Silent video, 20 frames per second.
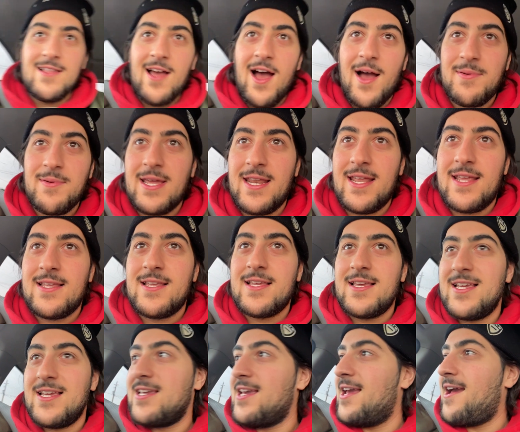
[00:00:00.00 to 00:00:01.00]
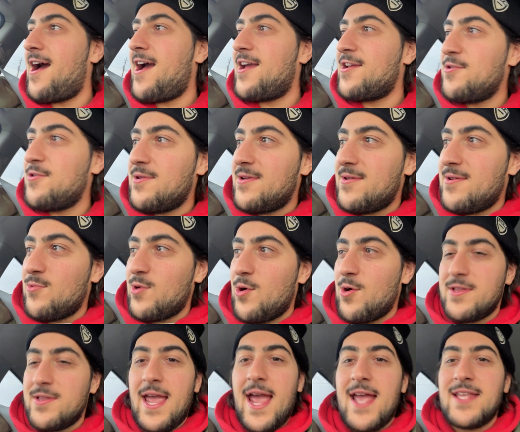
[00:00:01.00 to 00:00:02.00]
I'm kidding. We were
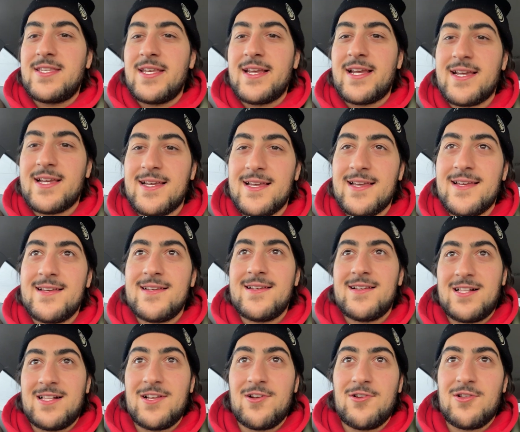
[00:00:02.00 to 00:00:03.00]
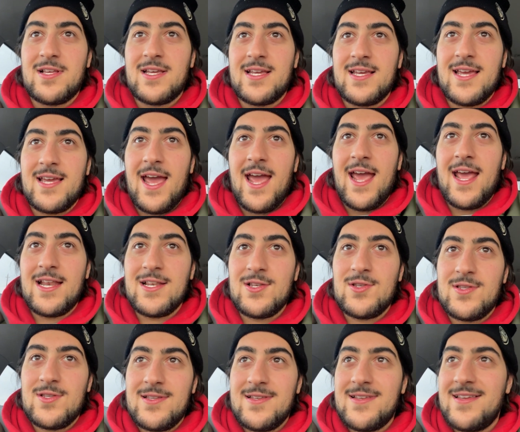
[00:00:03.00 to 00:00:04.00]
dancing, clearly, and
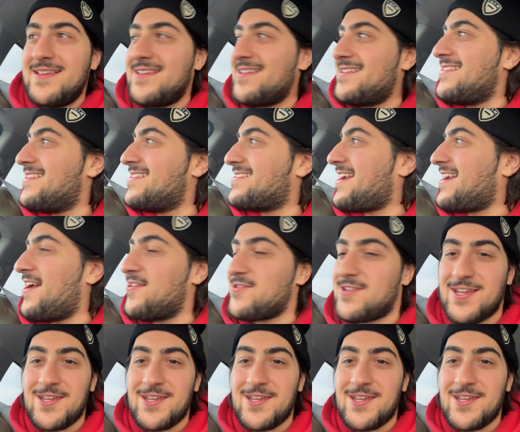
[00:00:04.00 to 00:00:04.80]
this guy was like,